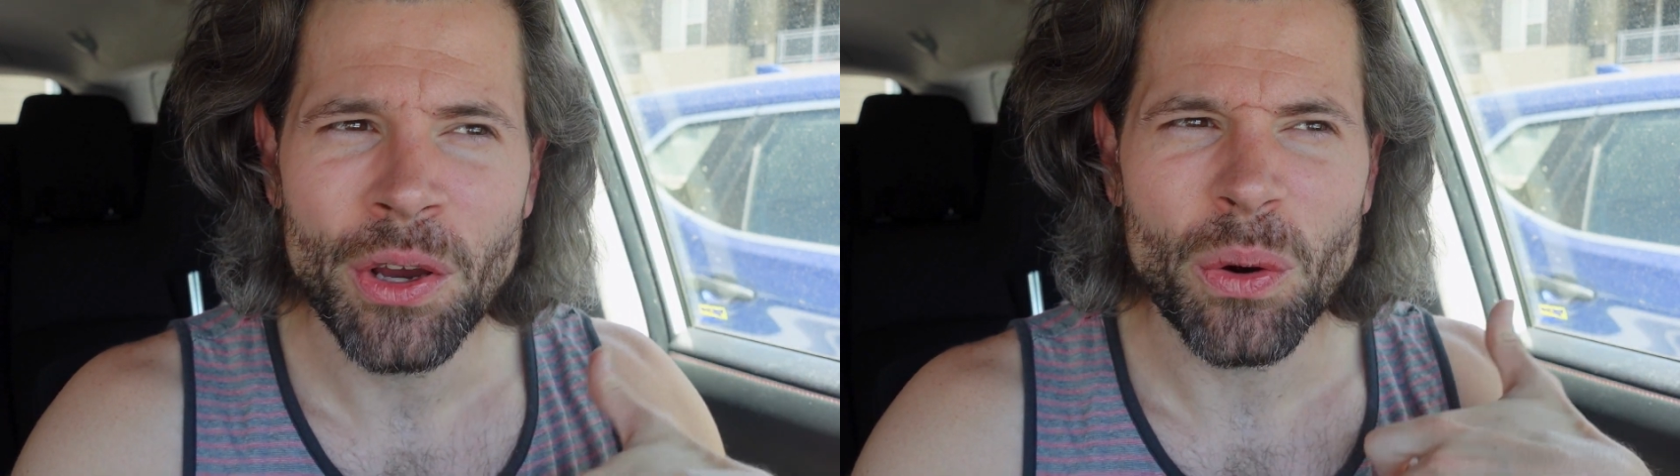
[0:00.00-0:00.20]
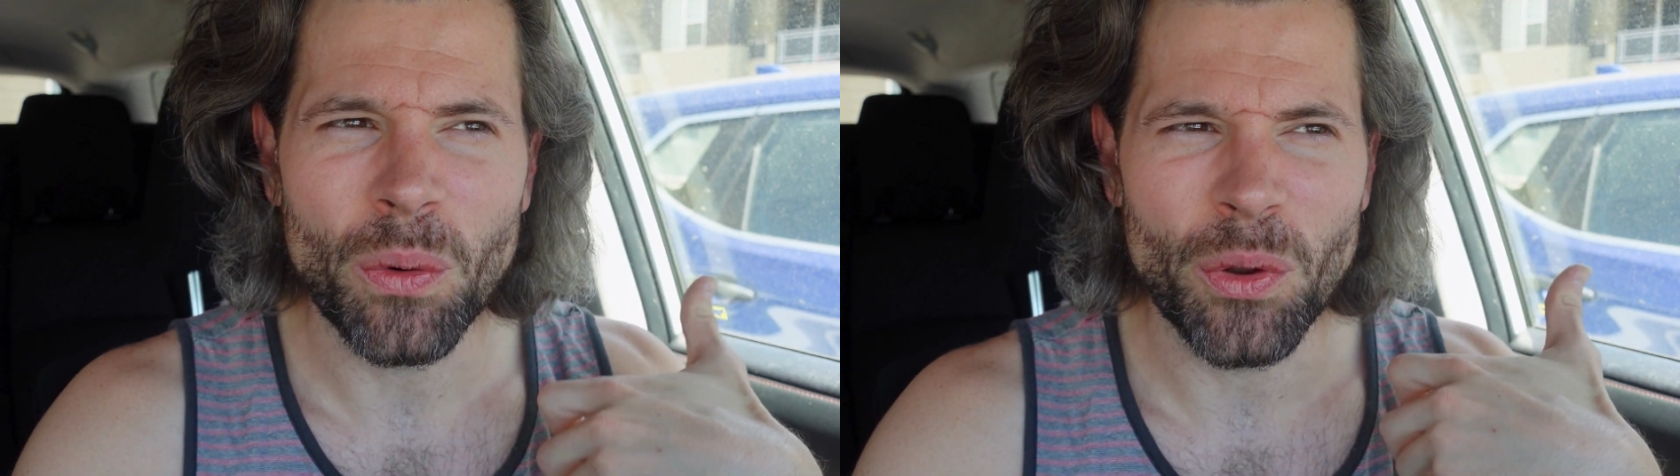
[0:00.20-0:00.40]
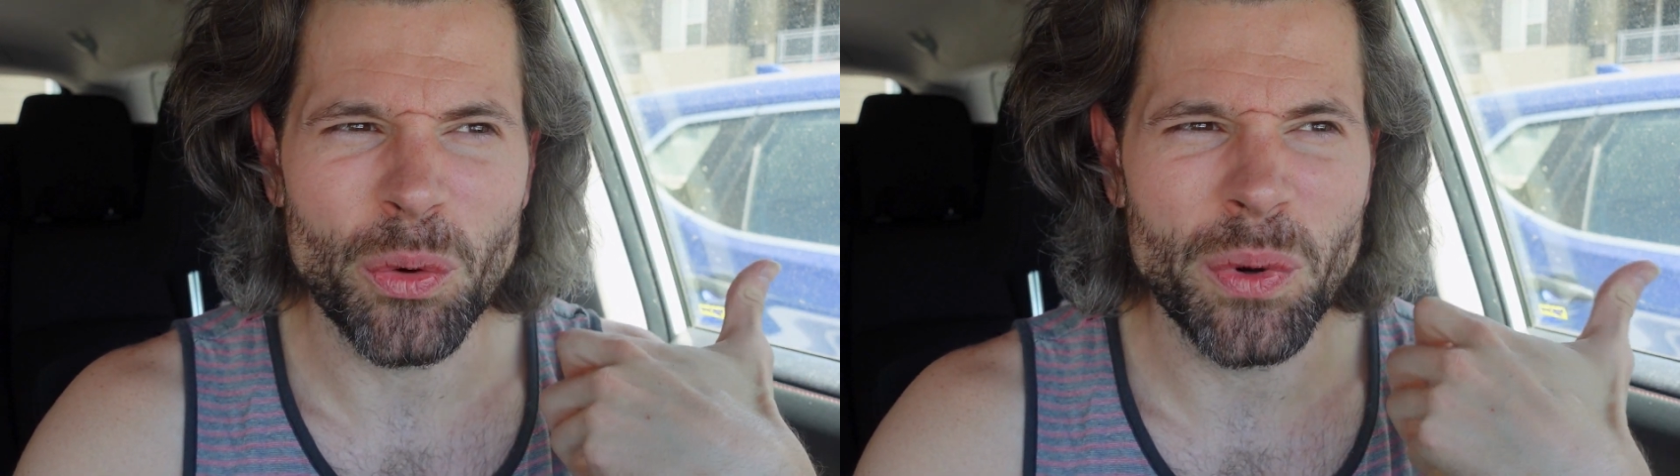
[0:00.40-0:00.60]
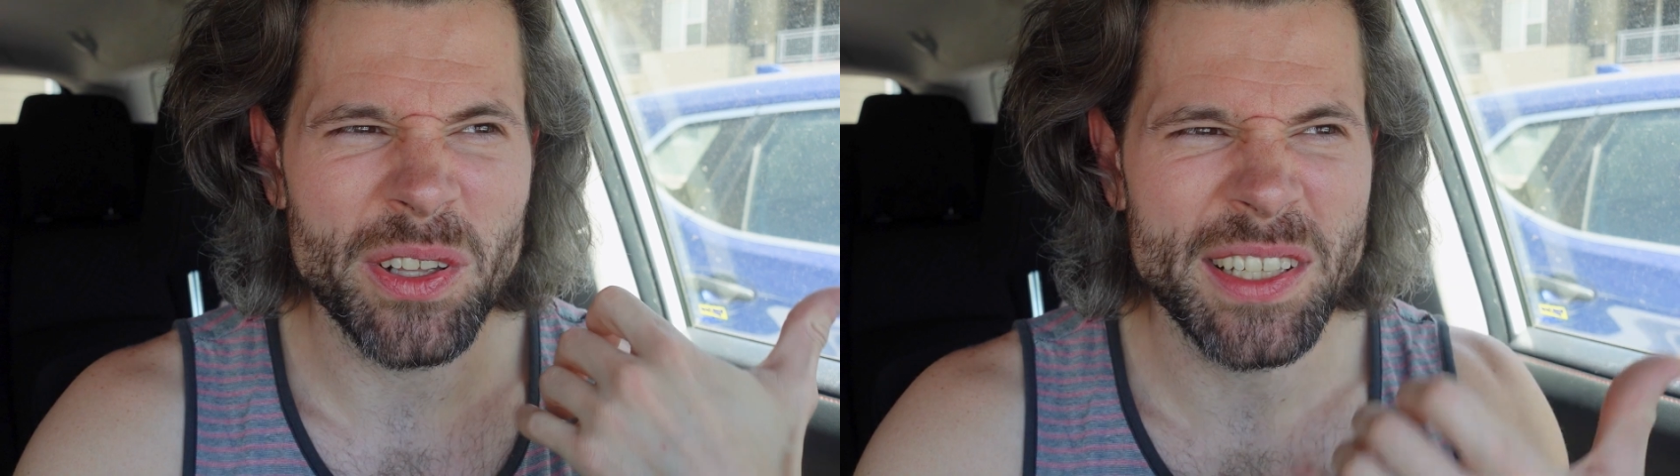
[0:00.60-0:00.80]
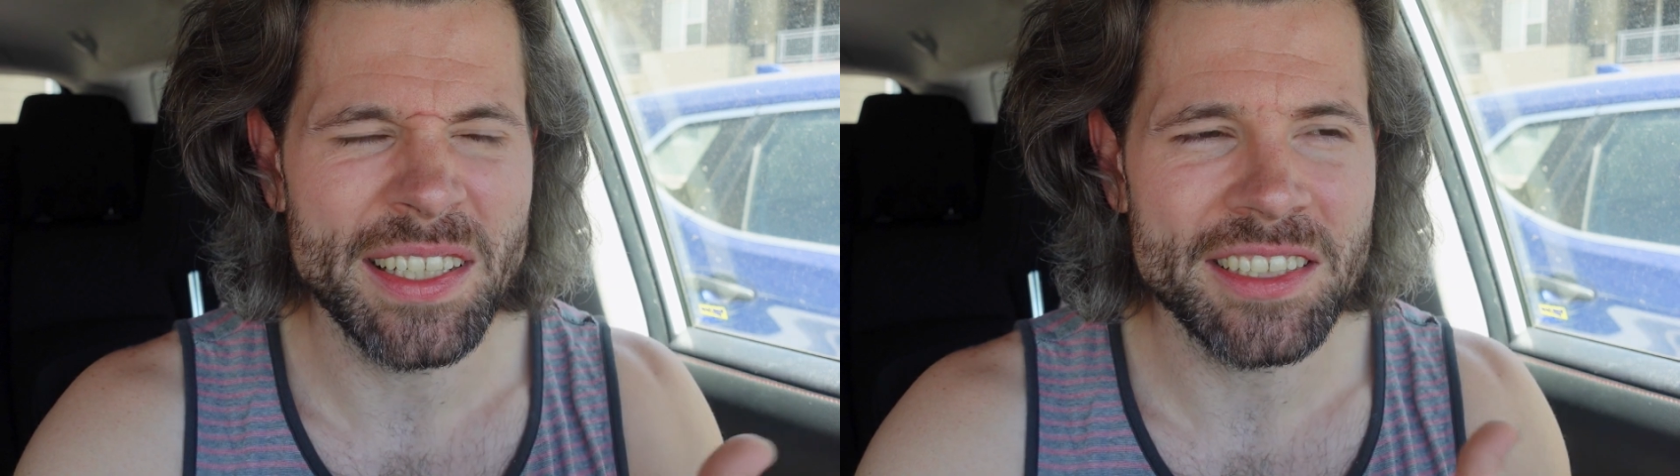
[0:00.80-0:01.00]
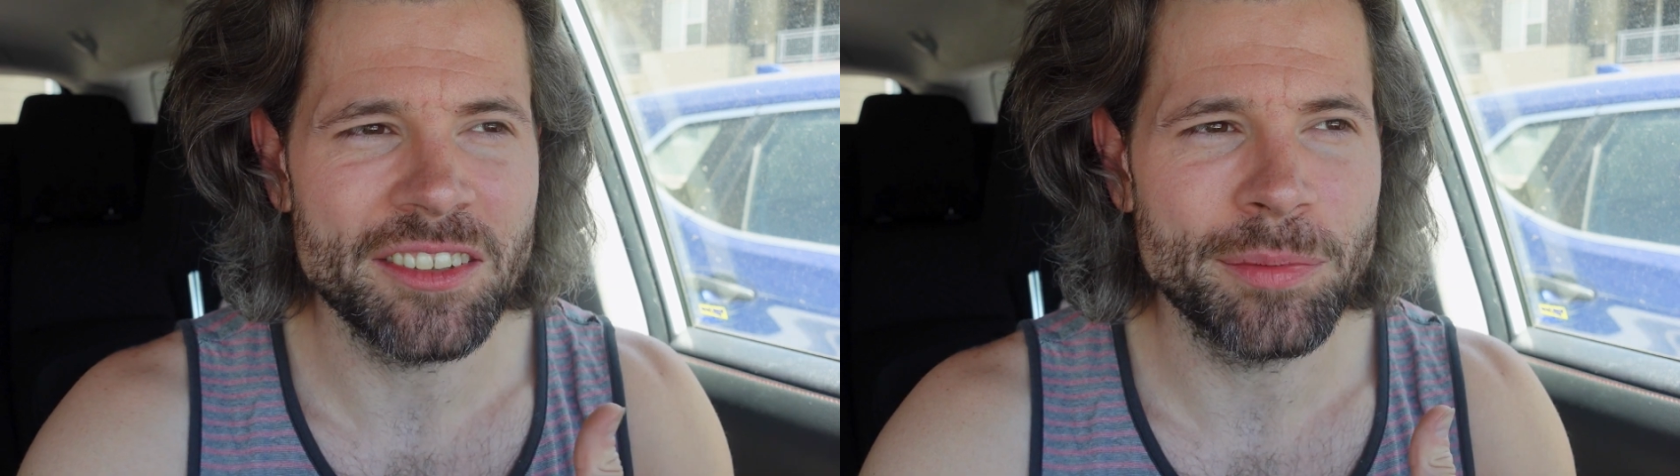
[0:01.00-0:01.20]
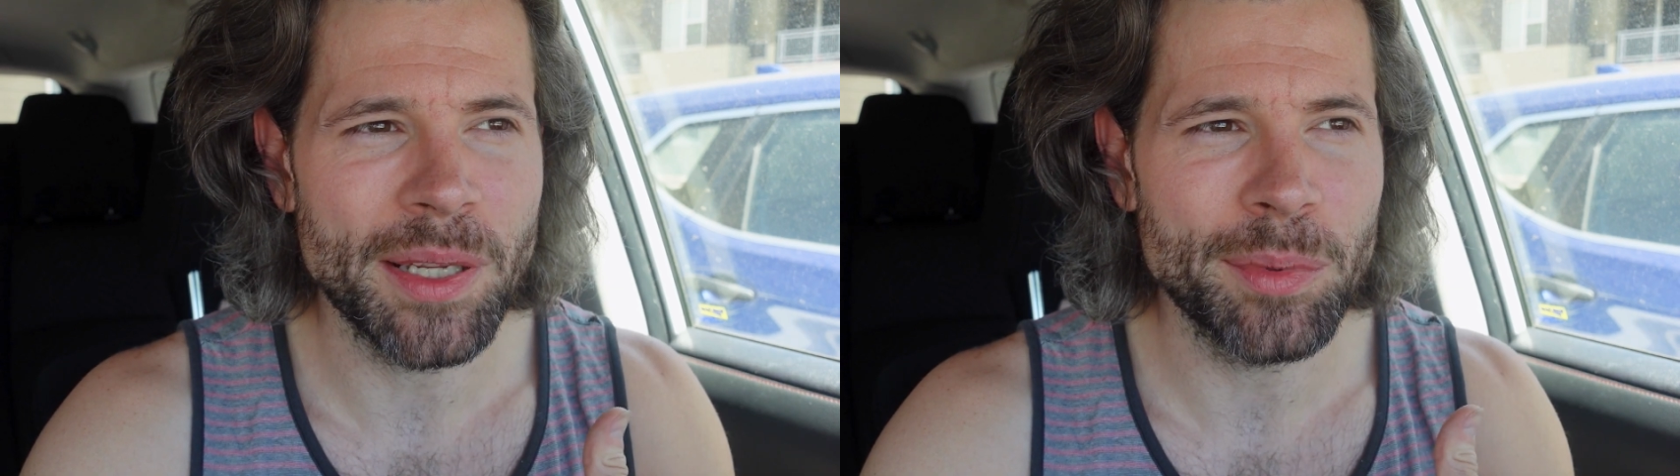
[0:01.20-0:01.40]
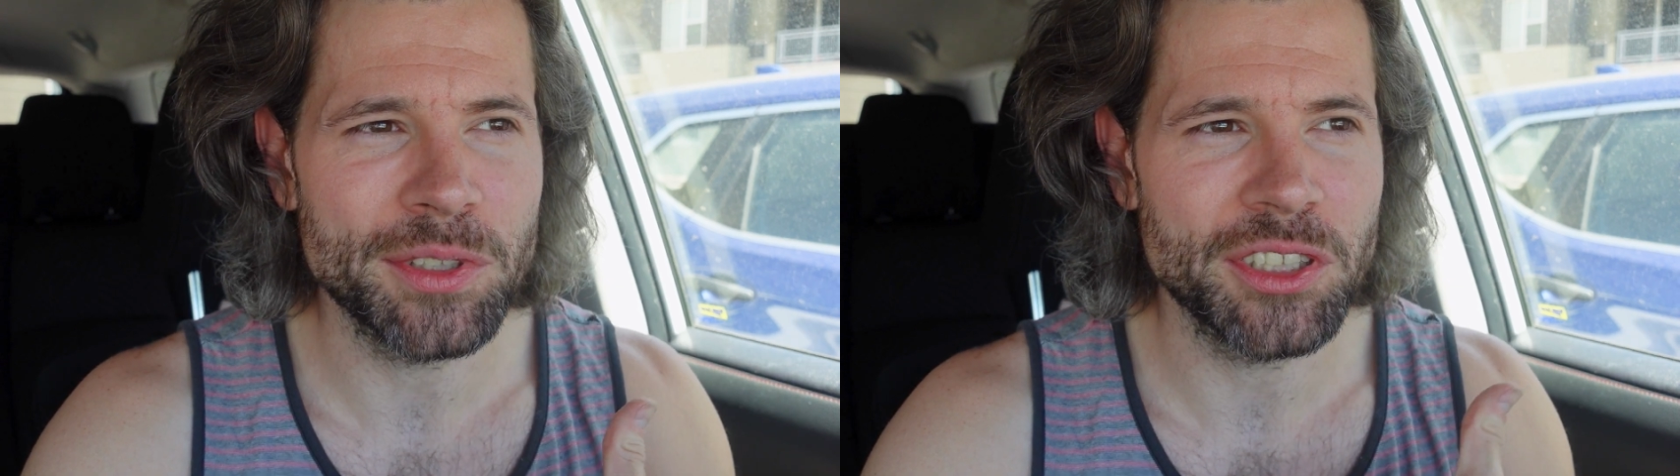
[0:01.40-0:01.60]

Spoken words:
or the willingness of people